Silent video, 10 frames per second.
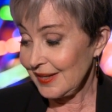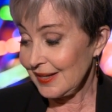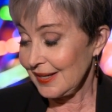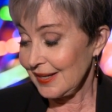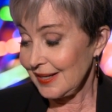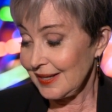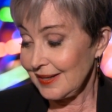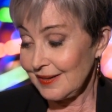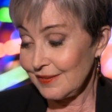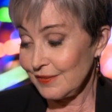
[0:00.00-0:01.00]
I
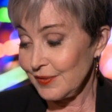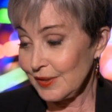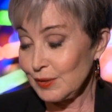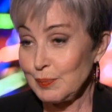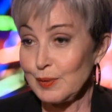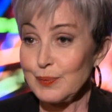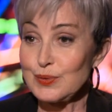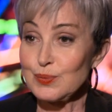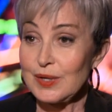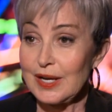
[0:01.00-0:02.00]
found a
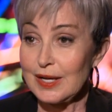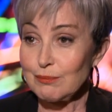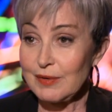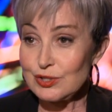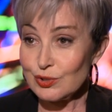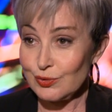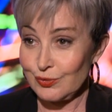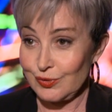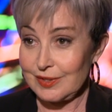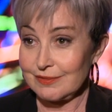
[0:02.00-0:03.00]
purpose when I had my
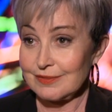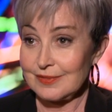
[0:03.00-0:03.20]
children,